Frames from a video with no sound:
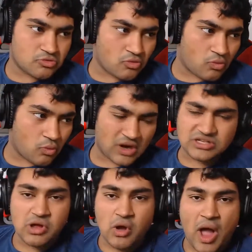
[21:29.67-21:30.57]

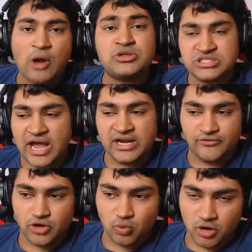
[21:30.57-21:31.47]
what outside
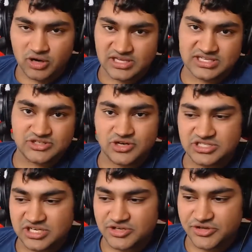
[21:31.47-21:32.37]
of your work is
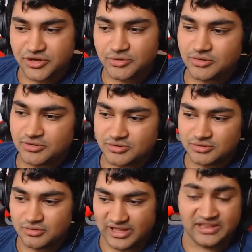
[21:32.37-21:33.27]
interesting to you,
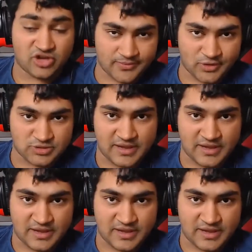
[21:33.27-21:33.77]
like in the crypto